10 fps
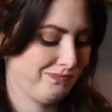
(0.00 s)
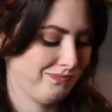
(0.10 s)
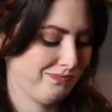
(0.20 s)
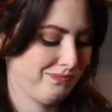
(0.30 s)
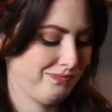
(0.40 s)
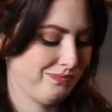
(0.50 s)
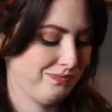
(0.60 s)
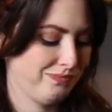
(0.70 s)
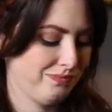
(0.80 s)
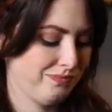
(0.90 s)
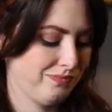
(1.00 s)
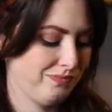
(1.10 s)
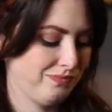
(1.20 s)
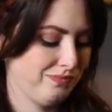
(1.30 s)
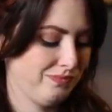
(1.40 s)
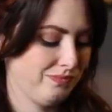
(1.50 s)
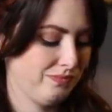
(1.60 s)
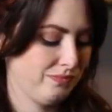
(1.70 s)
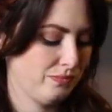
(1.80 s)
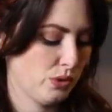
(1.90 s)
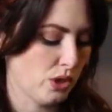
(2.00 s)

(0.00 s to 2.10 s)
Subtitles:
The person shown says nothing.